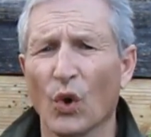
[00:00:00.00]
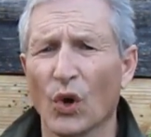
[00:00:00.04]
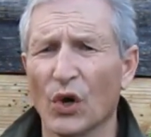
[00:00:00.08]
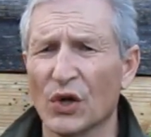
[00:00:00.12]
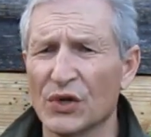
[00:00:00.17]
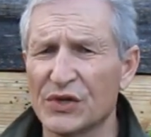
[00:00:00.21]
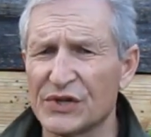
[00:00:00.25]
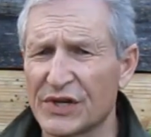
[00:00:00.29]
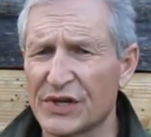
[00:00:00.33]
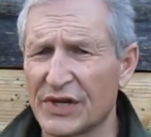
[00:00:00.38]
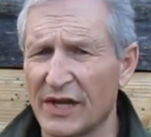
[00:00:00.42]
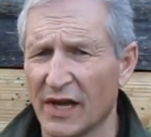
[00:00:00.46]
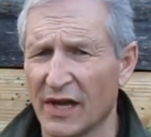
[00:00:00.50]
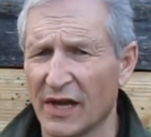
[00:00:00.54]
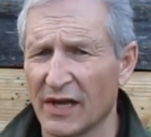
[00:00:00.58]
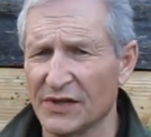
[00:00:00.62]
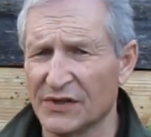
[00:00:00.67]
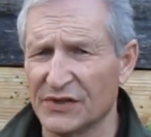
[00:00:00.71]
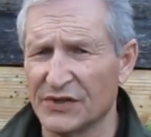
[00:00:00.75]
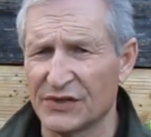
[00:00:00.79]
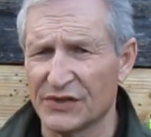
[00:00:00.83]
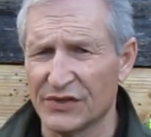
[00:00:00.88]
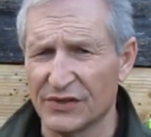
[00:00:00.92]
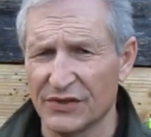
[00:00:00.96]
worst
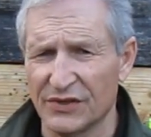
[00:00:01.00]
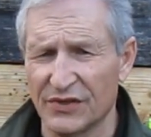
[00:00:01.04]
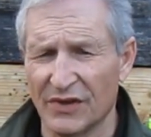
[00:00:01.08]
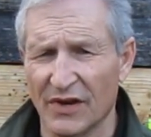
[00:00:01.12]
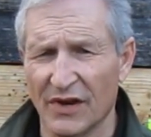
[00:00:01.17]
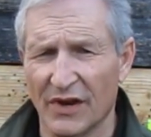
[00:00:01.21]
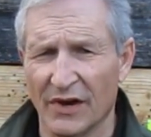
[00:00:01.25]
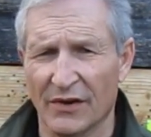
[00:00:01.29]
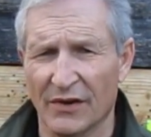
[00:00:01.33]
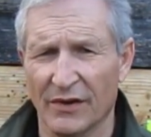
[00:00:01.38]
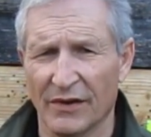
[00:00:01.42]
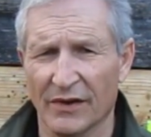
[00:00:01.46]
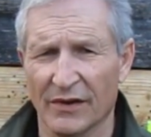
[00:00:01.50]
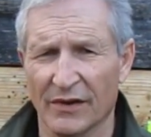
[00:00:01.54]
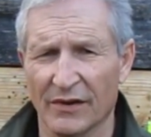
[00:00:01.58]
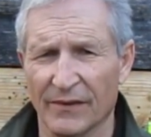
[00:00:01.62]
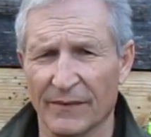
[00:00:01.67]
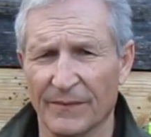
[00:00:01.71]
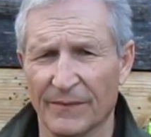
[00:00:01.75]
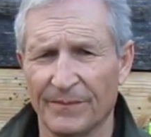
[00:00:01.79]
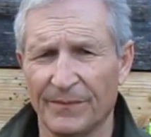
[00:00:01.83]
case scenario.